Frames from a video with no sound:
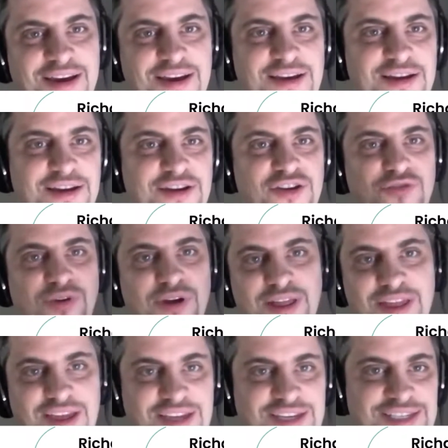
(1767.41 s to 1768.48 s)
and doing
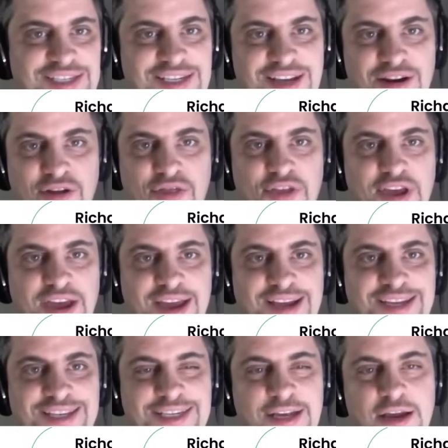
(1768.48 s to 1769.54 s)
these
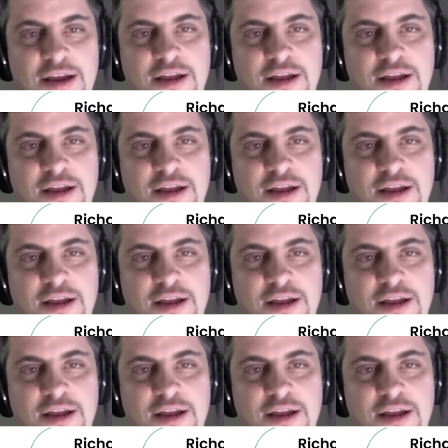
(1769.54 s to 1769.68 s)
things,